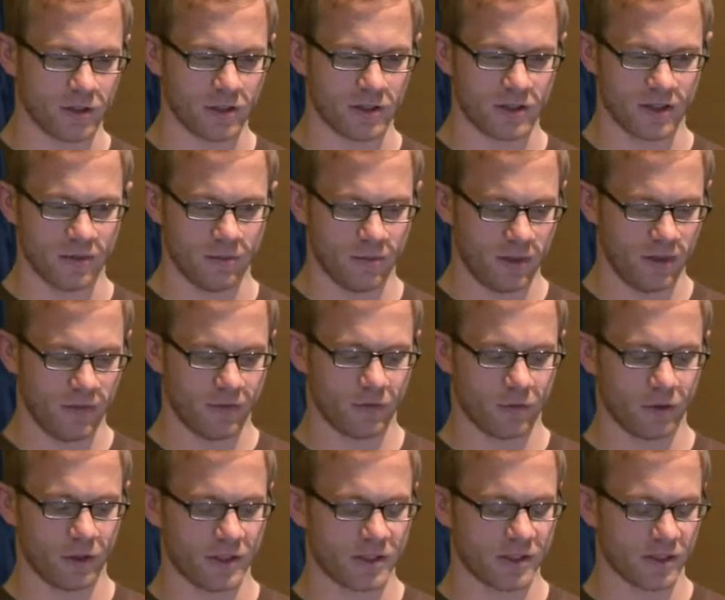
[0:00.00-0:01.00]
just simply,
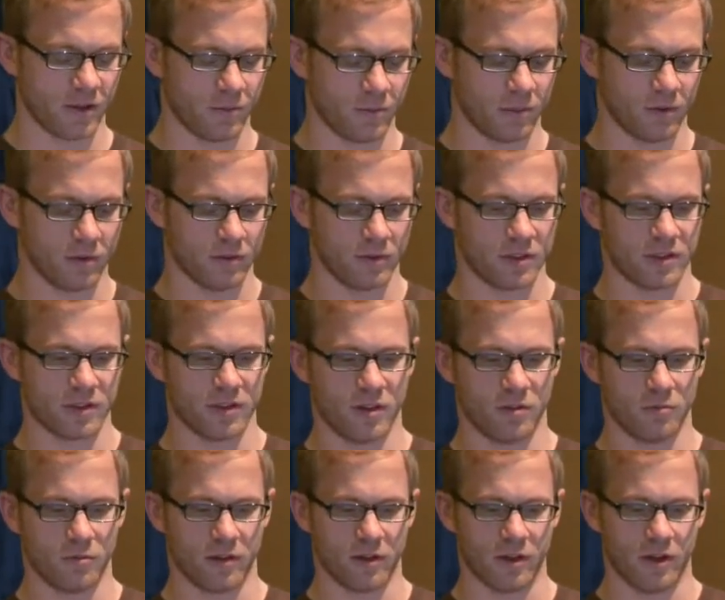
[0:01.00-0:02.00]
for example, start
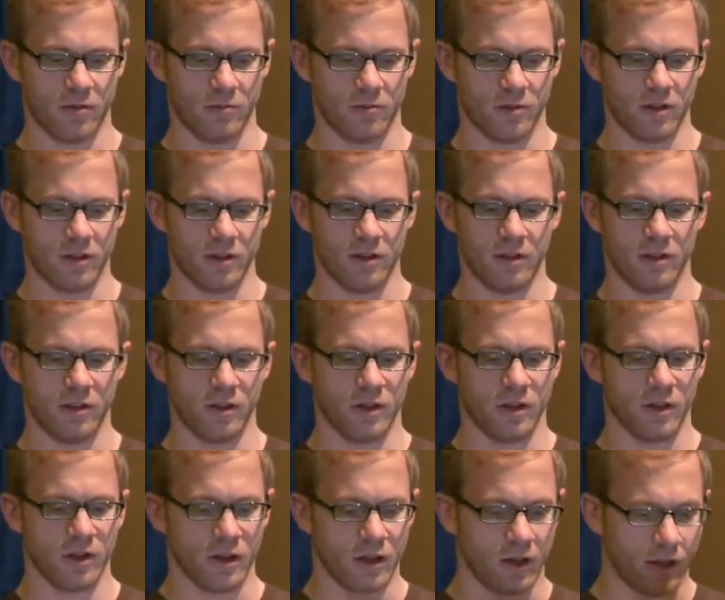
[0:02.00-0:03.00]
with that one
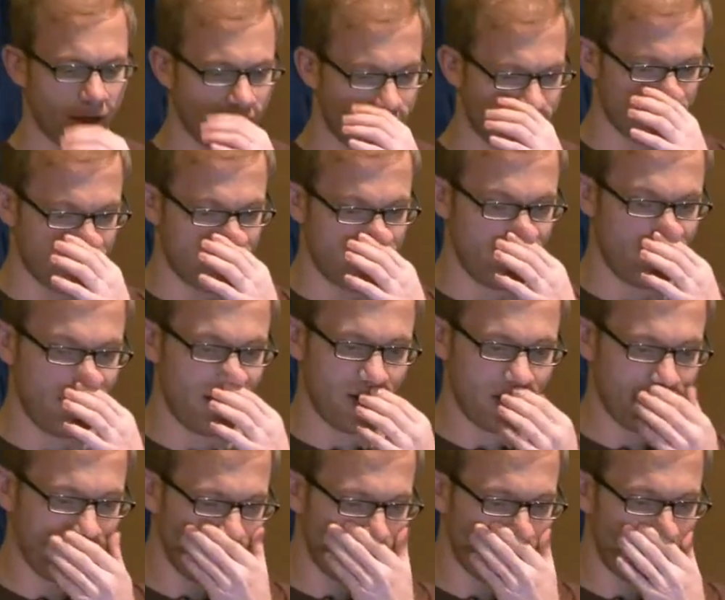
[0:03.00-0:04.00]
and execute it.
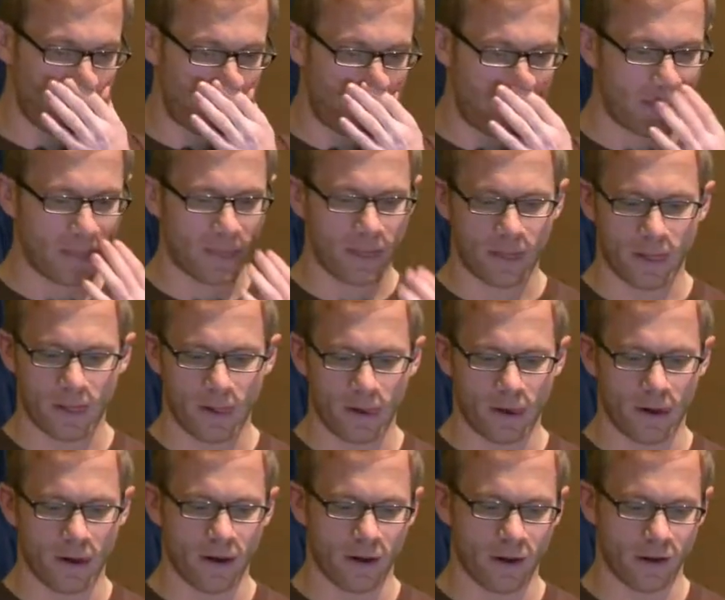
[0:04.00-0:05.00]

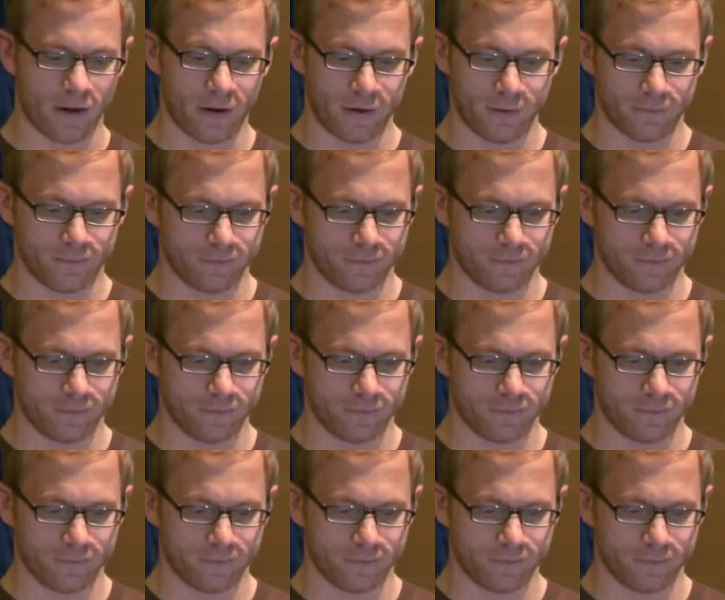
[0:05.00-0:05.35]
And